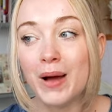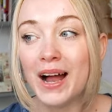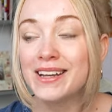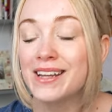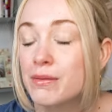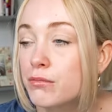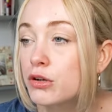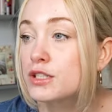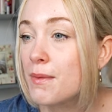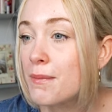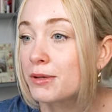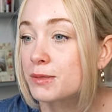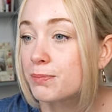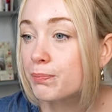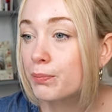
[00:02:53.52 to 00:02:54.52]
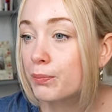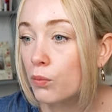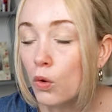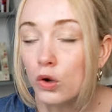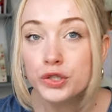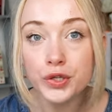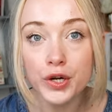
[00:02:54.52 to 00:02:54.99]
And yet most people's
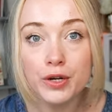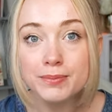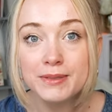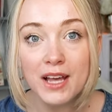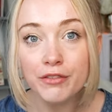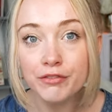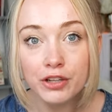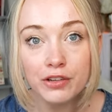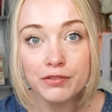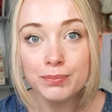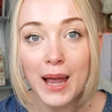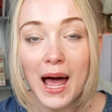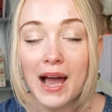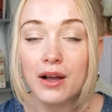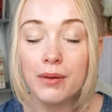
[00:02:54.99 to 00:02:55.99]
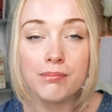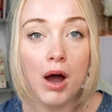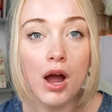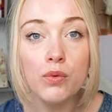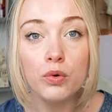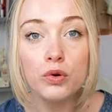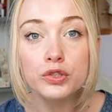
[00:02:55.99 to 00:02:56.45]
wardrobes are full of black.
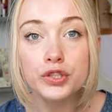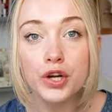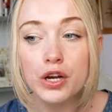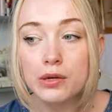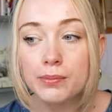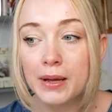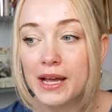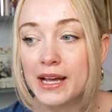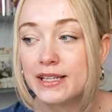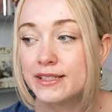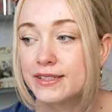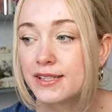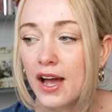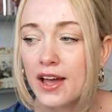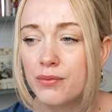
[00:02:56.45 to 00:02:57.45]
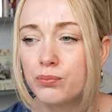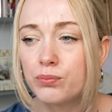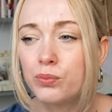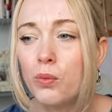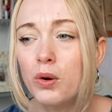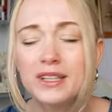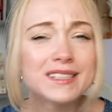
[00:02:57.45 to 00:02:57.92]
My wardrobe is, I
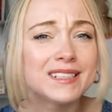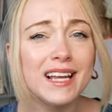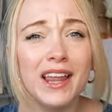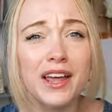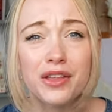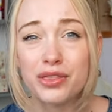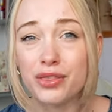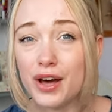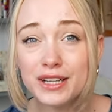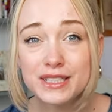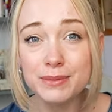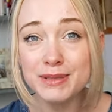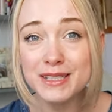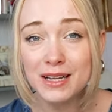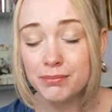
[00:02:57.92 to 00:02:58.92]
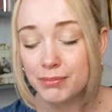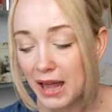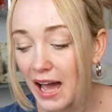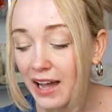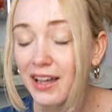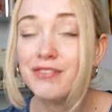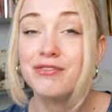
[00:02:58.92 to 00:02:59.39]
want to say like 30% black.